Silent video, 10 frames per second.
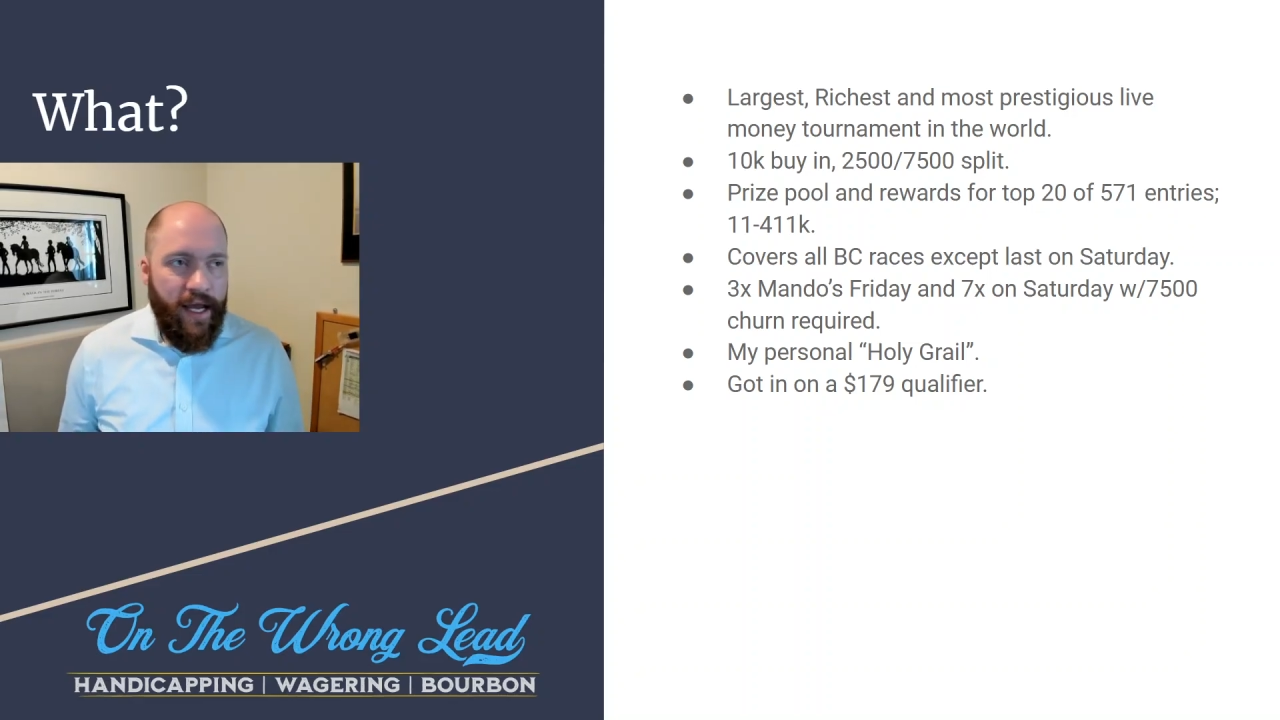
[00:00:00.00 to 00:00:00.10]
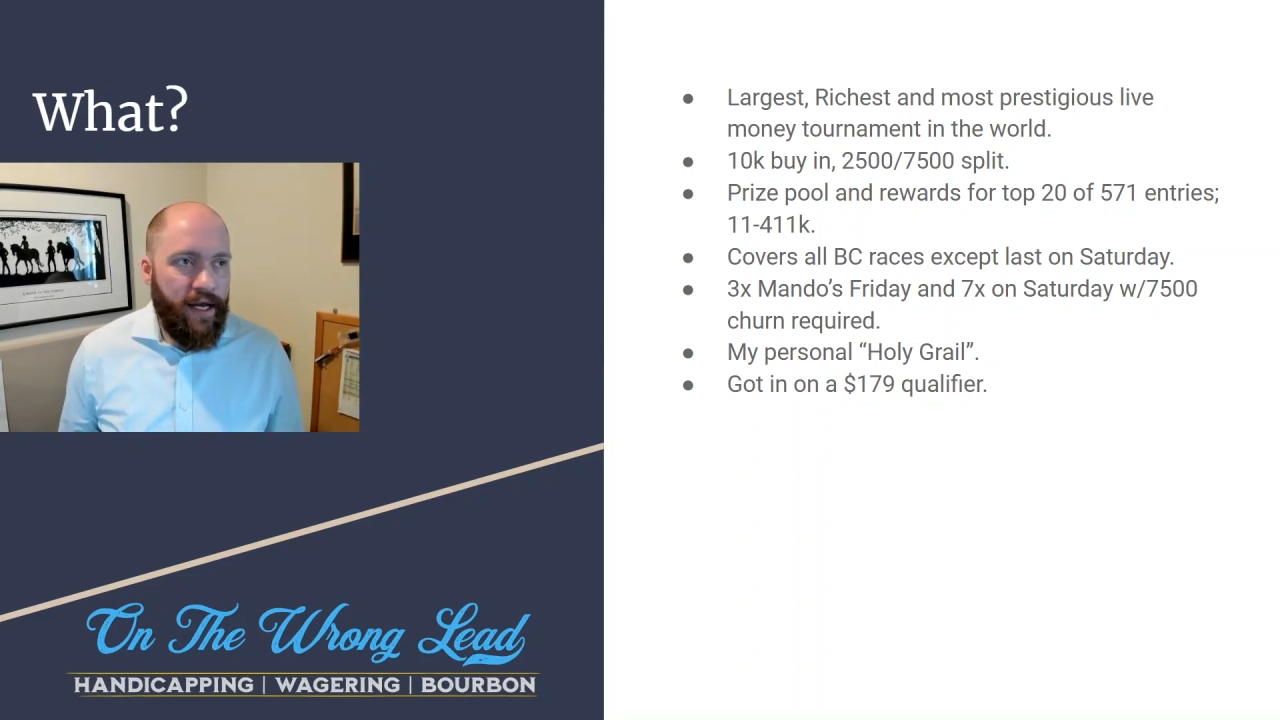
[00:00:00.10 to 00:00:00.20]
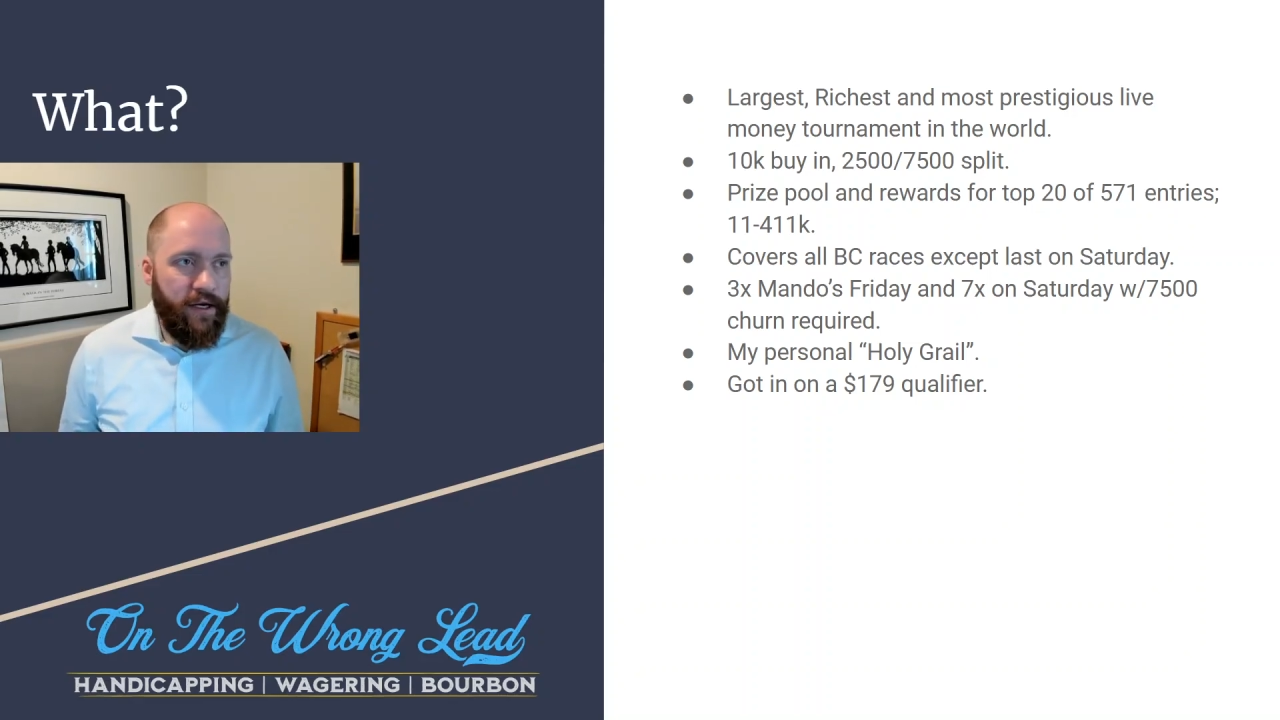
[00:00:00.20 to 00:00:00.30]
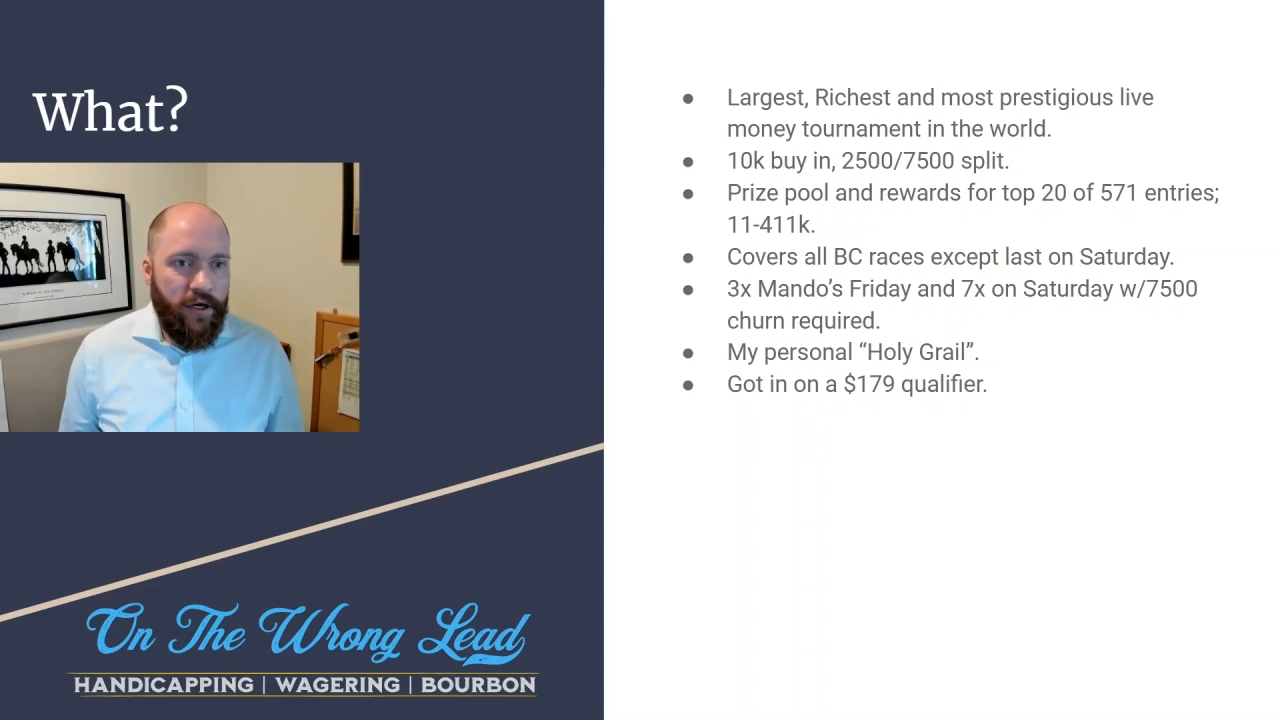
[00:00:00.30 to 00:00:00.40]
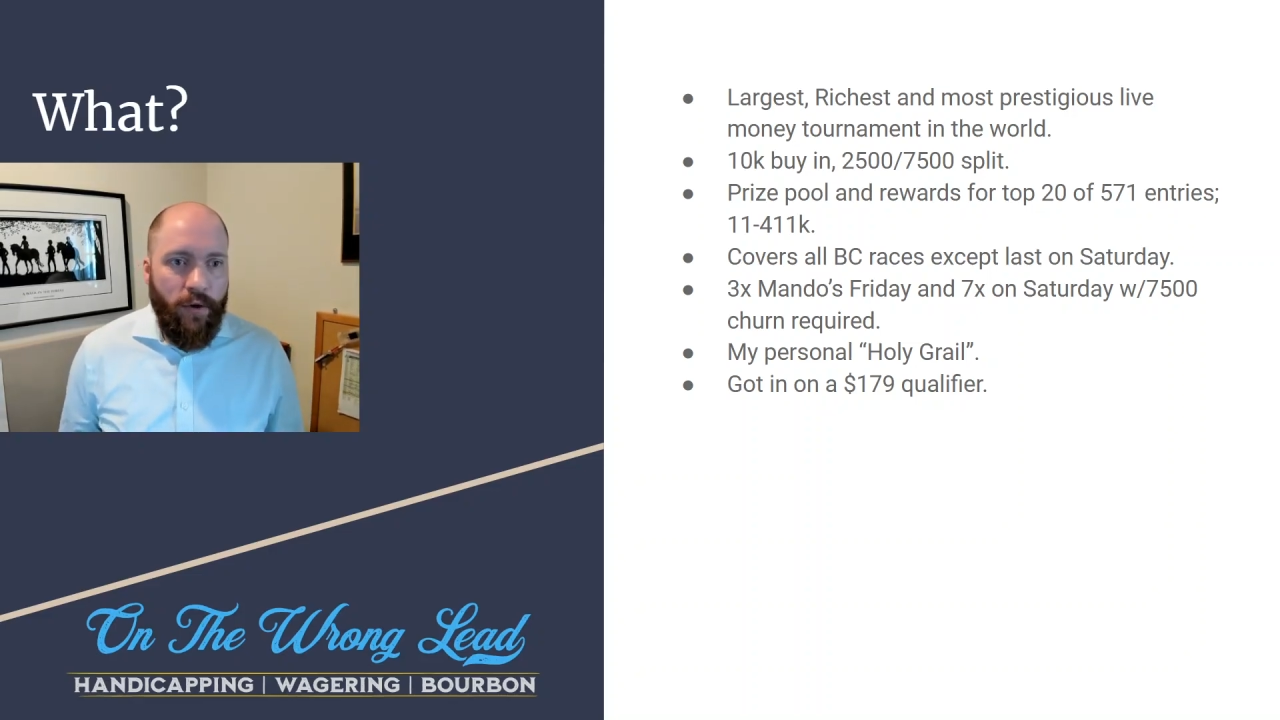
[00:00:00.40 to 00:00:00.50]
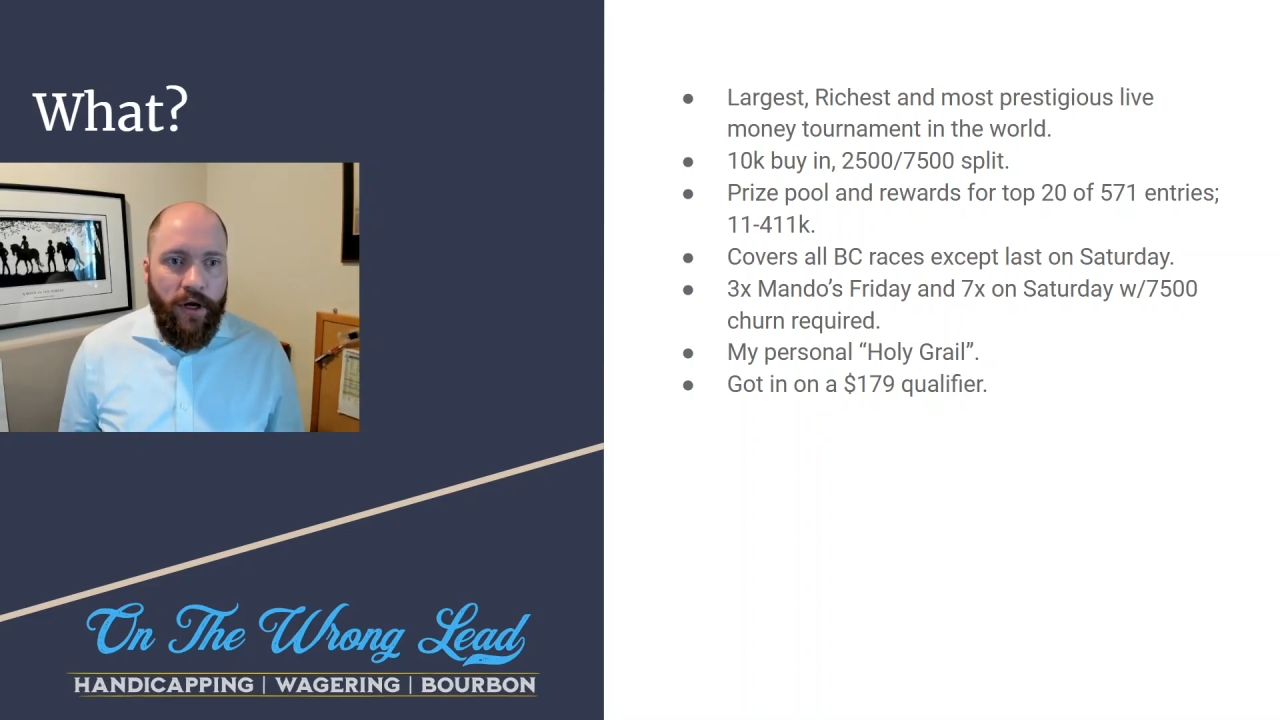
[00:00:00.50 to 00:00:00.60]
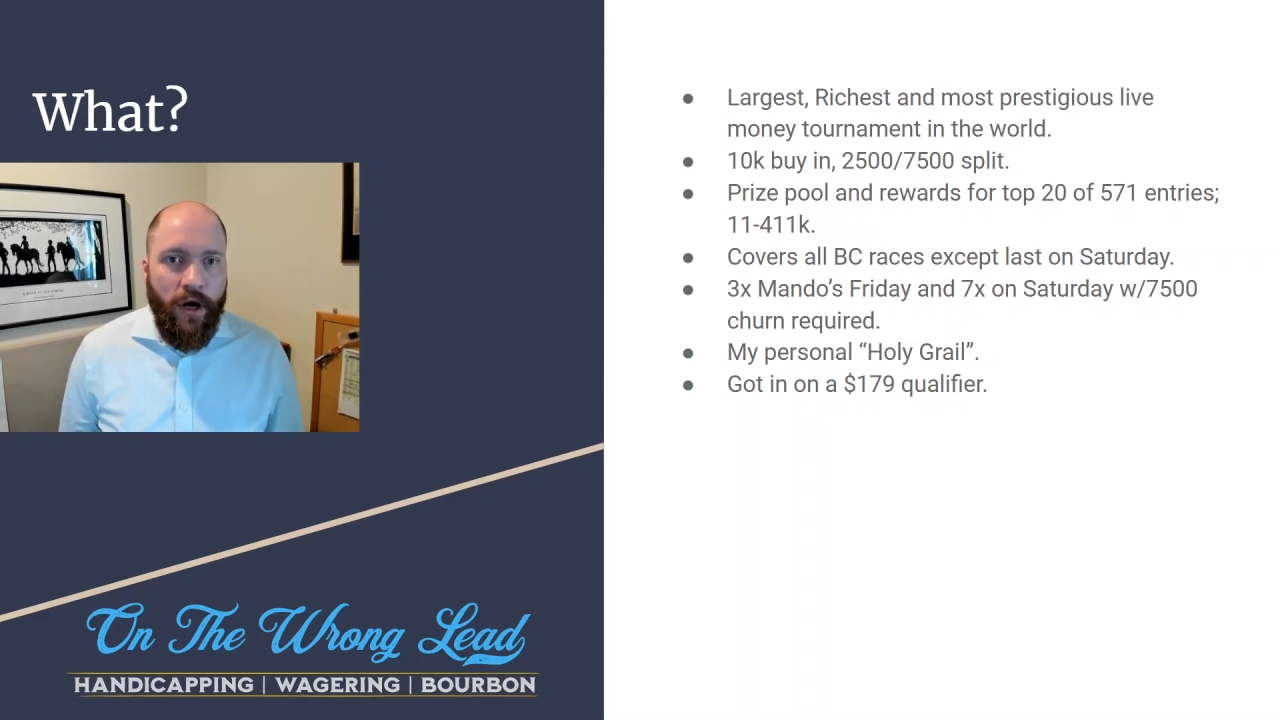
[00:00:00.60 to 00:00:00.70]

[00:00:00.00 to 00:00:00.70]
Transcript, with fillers: and, you know, a